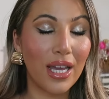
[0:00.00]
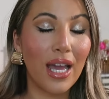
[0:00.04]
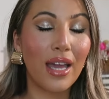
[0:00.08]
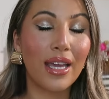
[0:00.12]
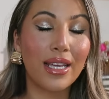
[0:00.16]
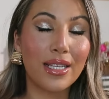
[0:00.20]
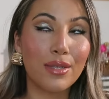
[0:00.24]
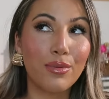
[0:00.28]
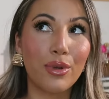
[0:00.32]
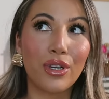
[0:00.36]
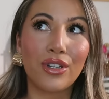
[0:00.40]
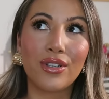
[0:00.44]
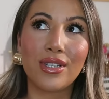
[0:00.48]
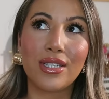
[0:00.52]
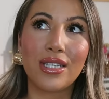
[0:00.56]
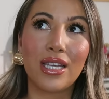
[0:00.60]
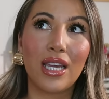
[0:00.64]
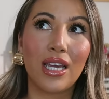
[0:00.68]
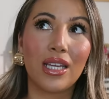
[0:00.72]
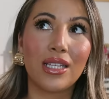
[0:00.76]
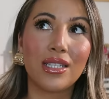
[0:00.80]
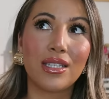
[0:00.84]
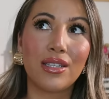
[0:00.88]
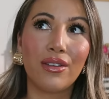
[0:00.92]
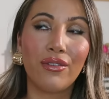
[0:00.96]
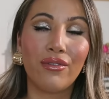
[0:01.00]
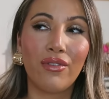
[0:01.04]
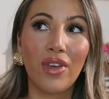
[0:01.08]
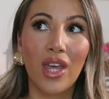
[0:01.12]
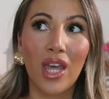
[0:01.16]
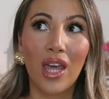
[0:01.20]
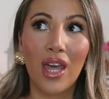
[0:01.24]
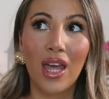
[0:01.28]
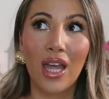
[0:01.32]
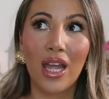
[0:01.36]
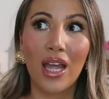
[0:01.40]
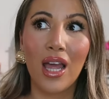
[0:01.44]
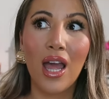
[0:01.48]
experiencing
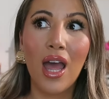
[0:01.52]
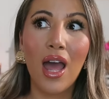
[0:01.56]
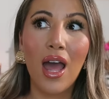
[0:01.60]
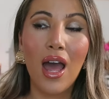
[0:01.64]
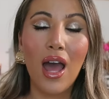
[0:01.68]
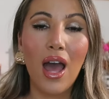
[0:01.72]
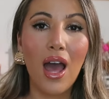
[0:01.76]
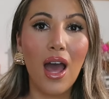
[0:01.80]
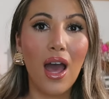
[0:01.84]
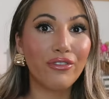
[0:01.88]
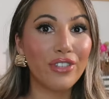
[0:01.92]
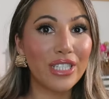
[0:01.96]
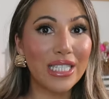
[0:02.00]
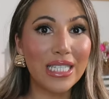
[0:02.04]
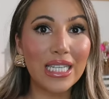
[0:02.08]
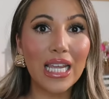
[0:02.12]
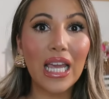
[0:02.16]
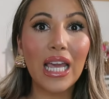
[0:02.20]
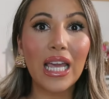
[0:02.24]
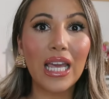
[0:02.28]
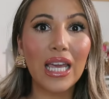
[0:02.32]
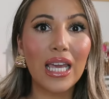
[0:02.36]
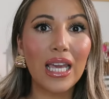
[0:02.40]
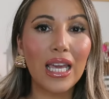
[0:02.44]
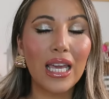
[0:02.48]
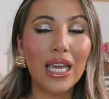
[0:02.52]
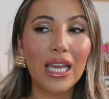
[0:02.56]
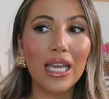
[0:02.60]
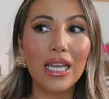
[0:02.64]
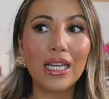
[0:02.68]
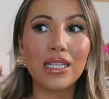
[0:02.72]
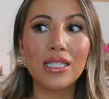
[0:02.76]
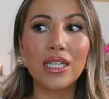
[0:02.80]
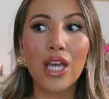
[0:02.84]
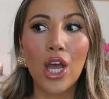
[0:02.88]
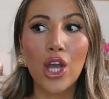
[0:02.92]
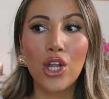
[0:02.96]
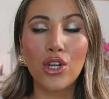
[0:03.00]
severe
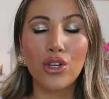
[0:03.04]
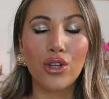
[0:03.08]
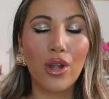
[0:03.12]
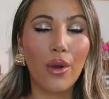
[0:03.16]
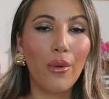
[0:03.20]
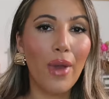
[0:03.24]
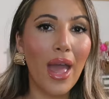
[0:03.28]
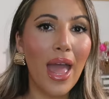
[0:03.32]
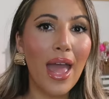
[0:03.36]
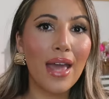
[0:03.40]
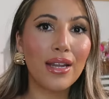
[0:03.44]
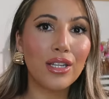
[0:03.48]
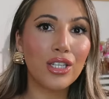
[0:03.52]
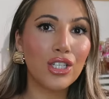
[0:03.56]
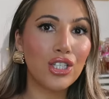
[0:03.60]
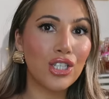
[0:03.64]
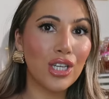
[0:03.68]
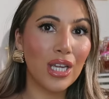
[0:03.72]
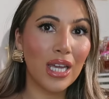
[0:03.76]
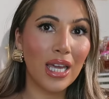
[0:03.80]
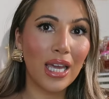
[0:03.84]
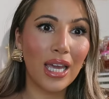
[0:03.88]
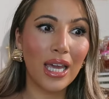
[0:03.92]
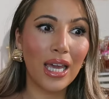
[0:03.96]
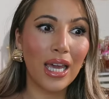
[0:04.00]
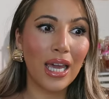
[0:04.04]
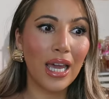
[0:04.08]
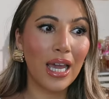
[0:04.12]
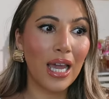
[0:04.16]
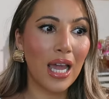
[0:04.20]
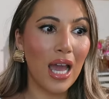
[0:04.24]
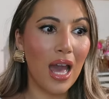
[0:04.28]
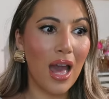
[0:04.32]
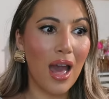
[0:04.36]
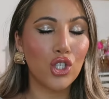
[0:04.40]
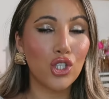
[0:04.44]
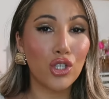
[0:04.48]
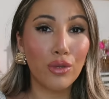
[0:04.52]
fatigue, no
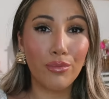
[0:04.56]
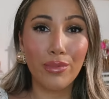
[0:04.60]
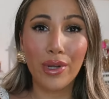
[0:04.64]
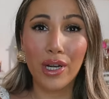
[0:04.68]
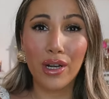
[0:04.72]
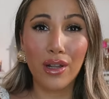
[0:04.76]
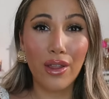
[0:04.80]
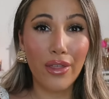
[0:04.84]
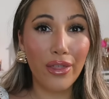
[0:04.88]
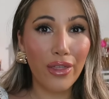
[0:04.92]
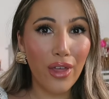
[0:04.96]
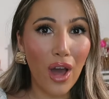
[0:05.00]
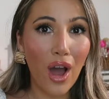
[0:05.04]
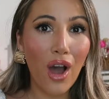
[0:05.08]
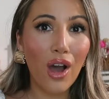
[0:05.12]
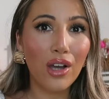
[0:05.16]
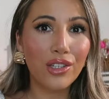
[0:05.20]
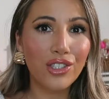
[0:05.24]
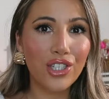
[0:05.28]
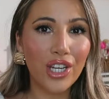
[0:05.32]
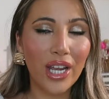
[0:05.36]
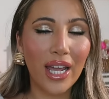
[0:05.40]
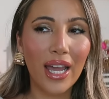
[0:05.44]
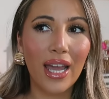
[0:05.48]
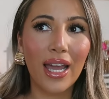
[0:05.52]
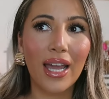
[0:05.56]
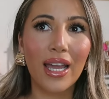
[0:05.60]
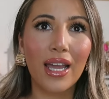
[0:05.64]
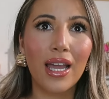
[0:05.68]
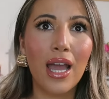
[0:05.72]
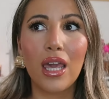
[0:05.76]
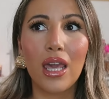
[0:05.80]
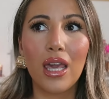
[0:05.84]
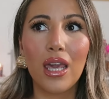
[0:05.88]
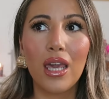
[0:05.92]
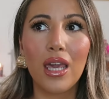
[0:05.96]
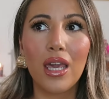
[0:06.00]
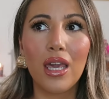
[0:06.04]
energy, super lethargic.
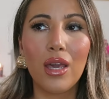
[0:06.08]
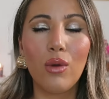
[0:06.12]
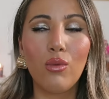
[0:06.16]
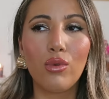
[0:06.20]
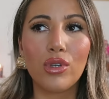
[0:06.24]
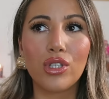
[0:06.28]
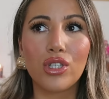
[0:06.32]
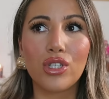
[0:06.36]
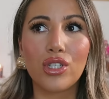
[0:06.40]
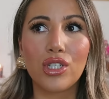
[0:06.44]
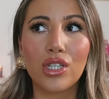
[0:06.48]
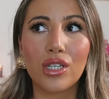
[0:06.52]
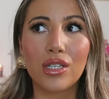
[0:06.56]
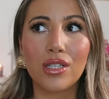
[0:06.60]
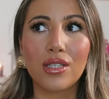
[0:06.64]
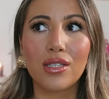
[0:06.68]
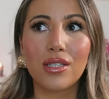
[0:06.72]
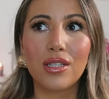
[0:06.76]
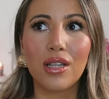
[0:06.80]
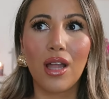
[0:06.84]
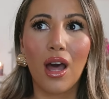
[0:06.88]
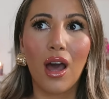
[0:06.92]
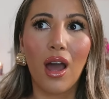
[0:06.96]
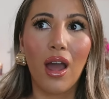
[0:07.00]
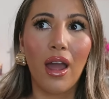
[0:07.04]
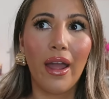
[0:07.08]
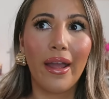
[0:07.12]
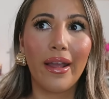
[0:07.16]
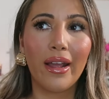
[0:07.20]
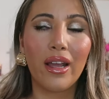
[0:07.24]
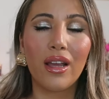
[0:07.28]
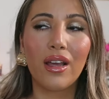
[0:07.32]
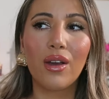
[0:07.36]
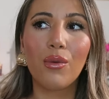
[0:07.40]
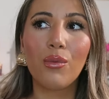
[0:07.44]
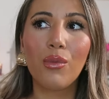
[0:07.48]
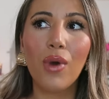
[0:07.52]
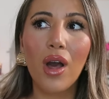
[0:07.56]
He was just
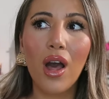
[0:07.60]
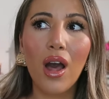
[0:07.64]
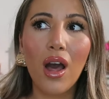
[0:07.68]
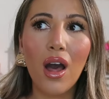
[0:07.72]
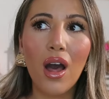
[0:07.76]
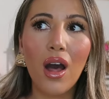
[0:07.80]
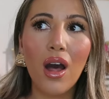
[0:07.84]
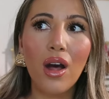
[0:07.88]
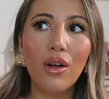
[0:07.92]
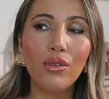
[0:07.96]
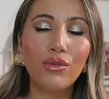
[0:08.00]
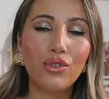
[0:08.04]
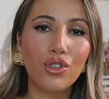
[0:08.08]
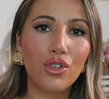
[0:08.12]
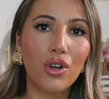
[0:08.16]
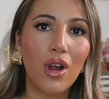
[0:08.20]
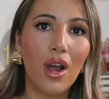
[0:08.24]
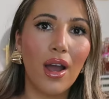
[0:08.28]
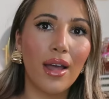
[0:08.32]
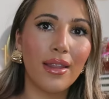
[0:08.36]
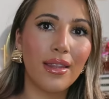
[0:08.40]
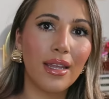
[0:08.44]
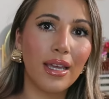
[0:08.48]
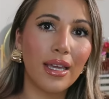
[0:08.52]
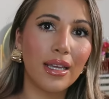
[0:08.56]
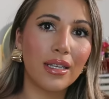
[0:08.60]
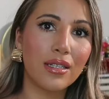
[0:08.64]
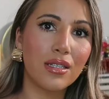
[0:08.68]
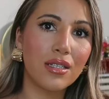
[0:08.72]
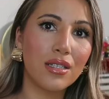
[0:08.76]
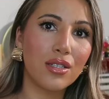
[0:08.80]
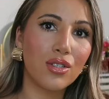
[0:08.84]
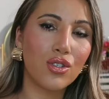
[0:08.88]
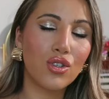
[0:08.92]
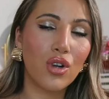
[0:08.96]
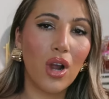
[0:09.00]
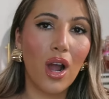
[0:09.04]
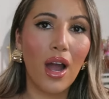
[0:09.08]
like, well, try
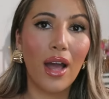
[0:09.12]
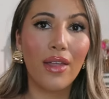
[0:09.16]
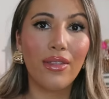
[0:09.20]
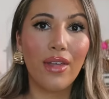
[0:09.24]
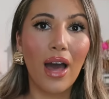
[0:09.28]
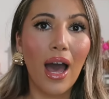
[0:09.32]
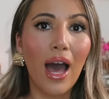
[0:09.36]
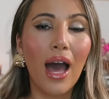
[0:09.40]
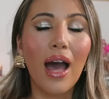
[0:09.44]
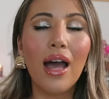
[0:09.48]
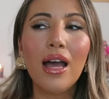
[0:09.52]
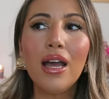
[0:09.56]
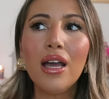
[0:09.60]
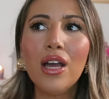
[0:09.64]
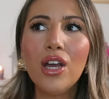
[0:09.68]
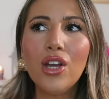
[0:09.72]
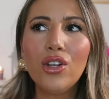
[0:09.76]
this, try that.